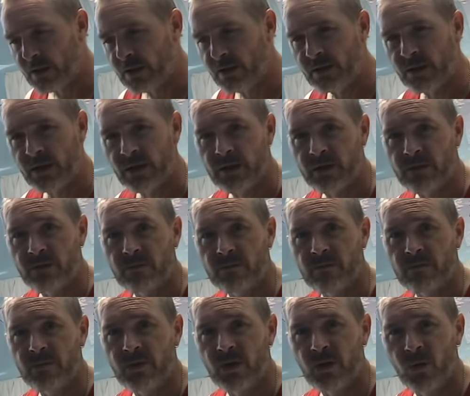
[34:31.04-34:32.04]
the
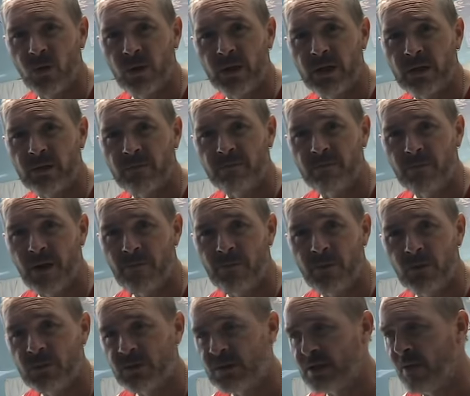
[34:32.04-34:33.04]
the lawyer
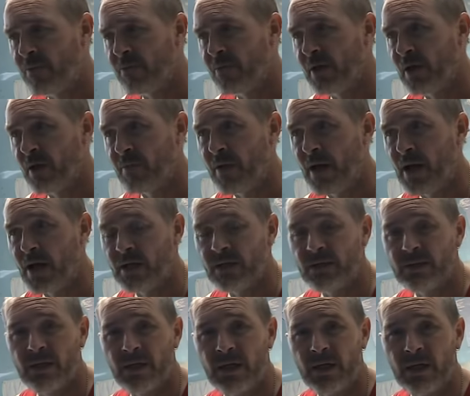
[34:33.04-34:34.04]
mumbled something about
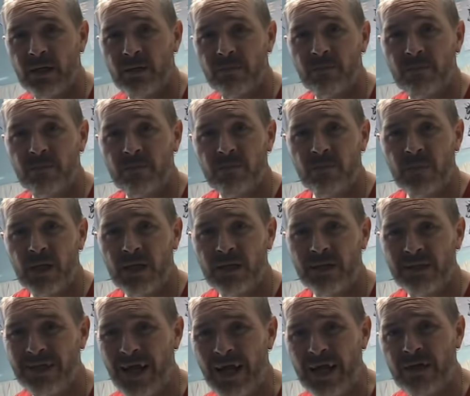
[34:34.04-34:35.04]
um, a
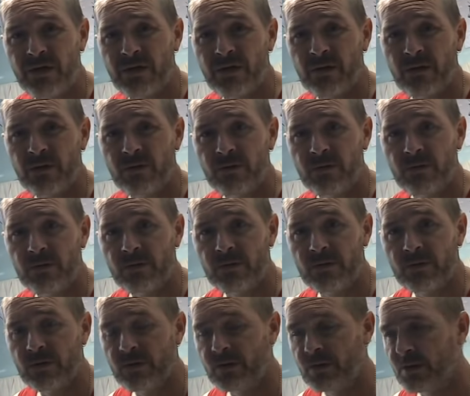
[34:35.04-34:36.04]
date.
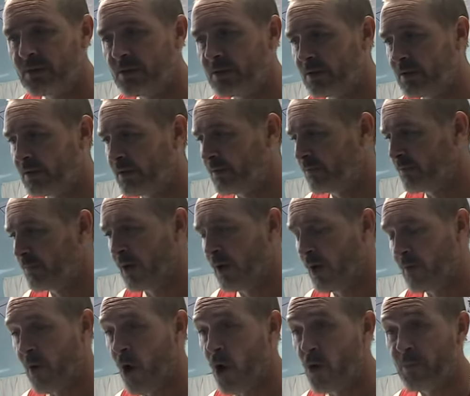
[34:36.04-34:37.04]

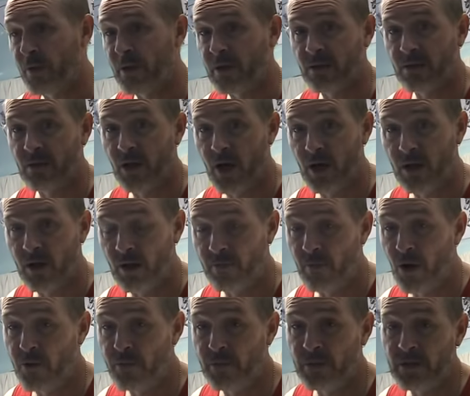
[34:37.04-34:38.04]
I'm hoping I, am
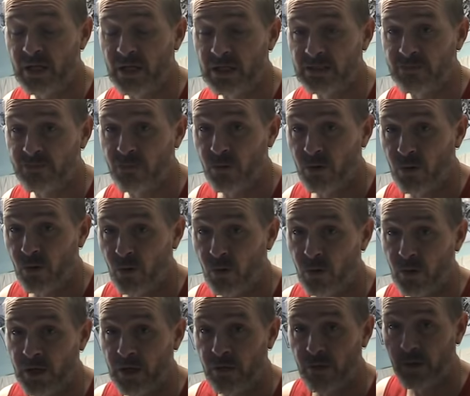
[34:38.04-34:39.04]
hoping that's for a
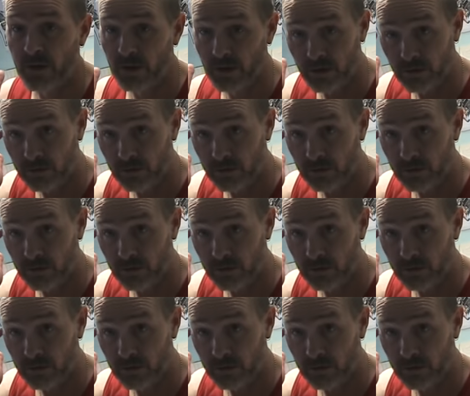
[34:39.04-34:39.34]
court hearing.